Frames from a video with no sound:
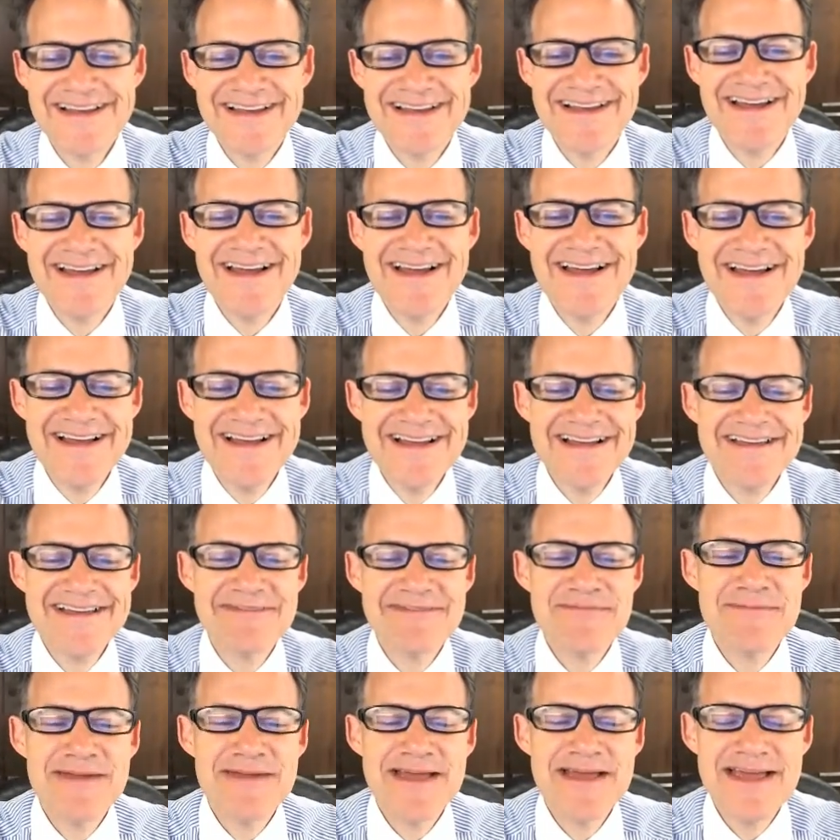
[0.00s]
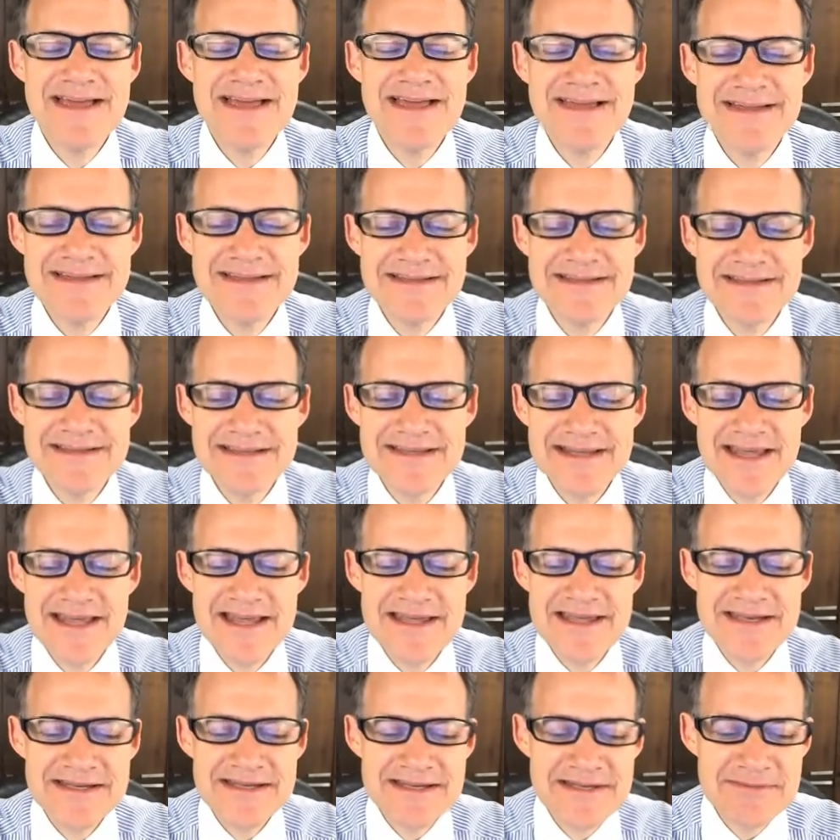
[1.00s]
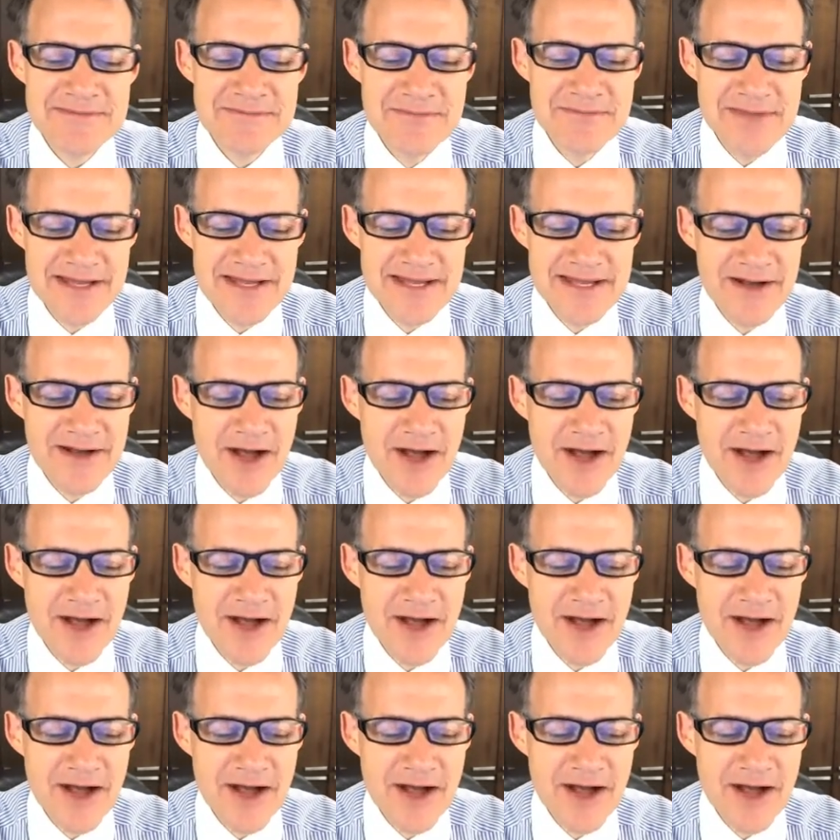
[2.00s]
And in